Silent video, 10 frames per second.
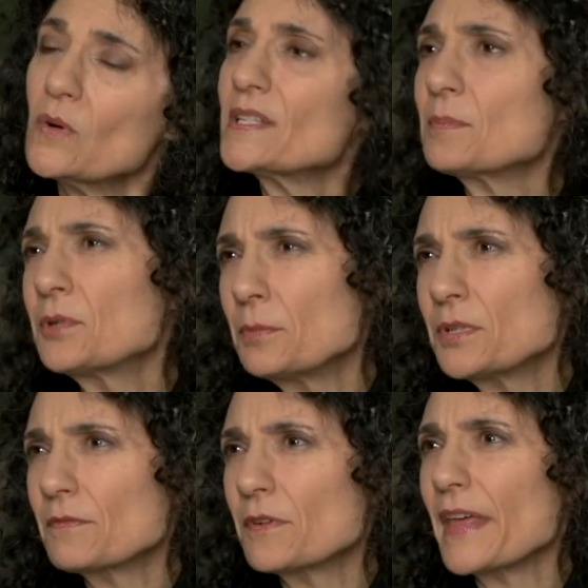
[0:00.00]
what's
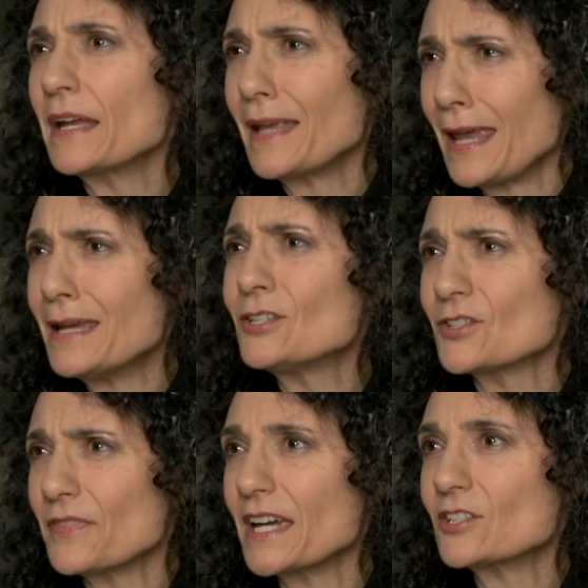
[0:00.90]
appropriate for that age
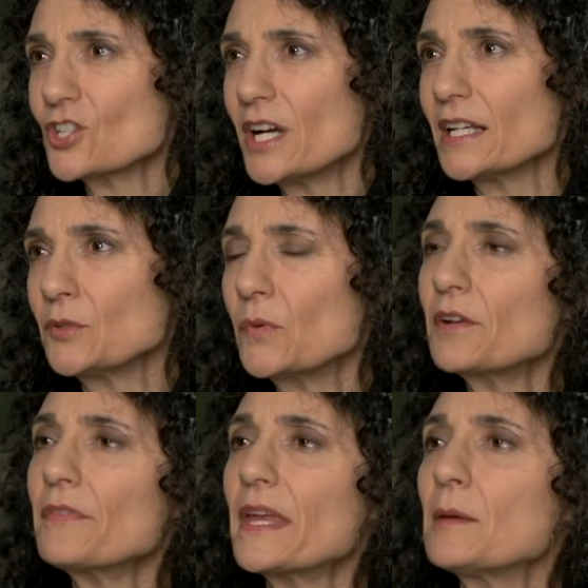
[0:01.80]
of that child. What
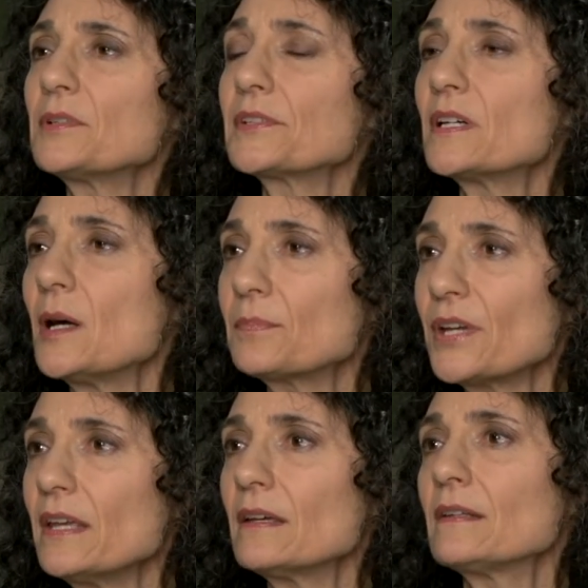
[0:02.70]
are they able to
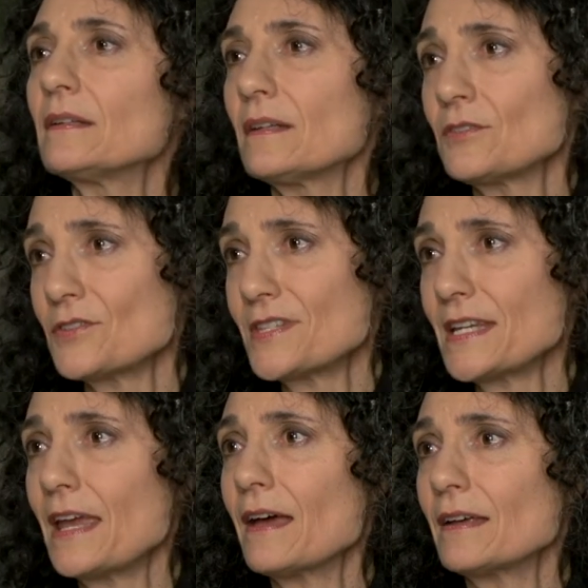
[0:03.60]
comprehend and
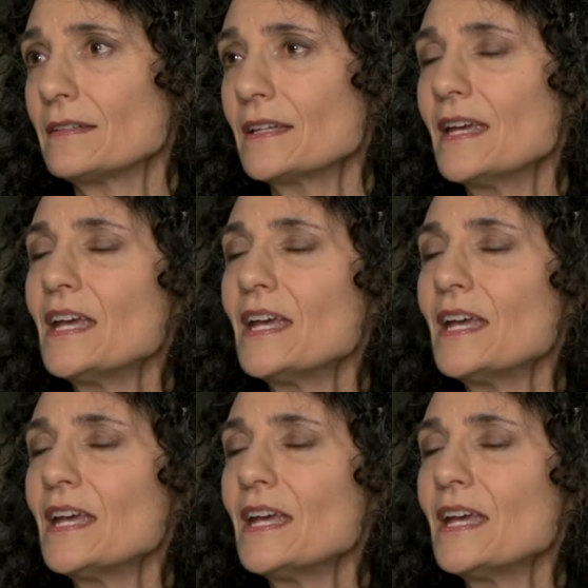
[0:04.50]
understand?